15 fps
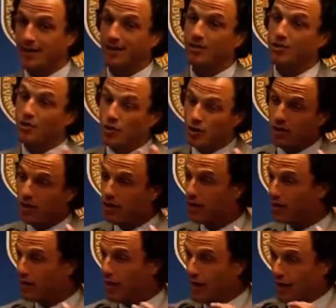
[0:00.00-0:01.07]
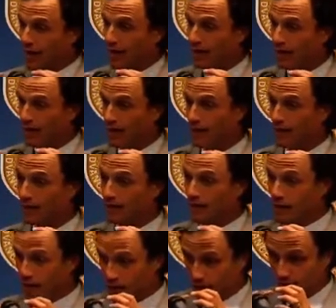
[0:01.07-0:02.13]
is sort of like the lining of
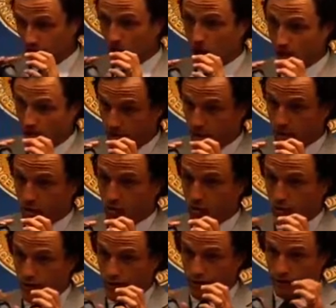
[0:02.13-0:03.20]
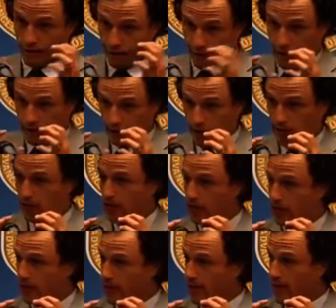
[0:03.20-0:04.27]
a sausage where it fills it
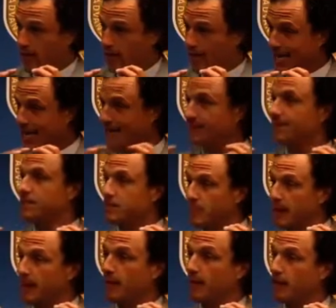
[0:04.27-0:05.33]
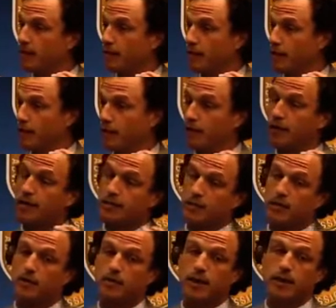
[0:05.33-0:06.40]
in and it can't expand any further, and that's
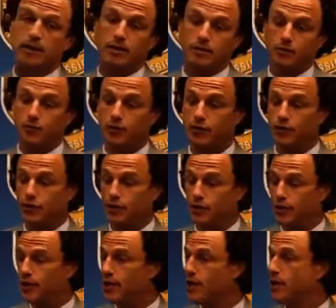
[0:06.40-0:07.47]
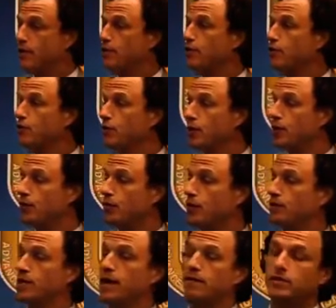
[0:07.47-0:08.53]
how a man gets rigid. The urethra
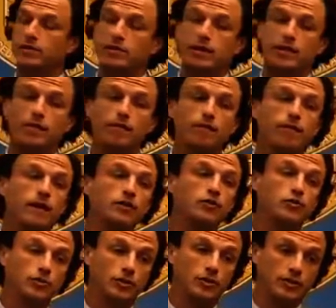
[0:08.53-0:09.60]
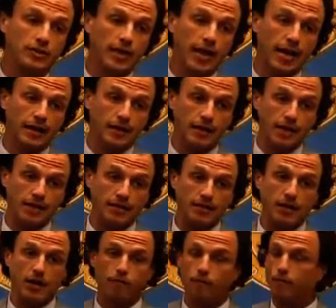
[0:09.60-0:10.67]
is obviously on the ventral side. That is
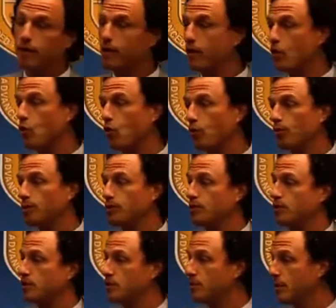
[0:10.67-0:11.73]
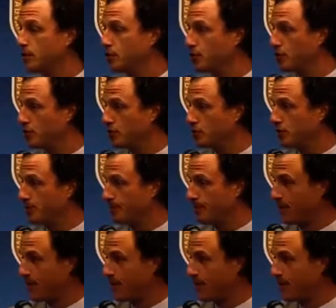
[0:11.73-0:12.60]
covered by the corpus spongiosum.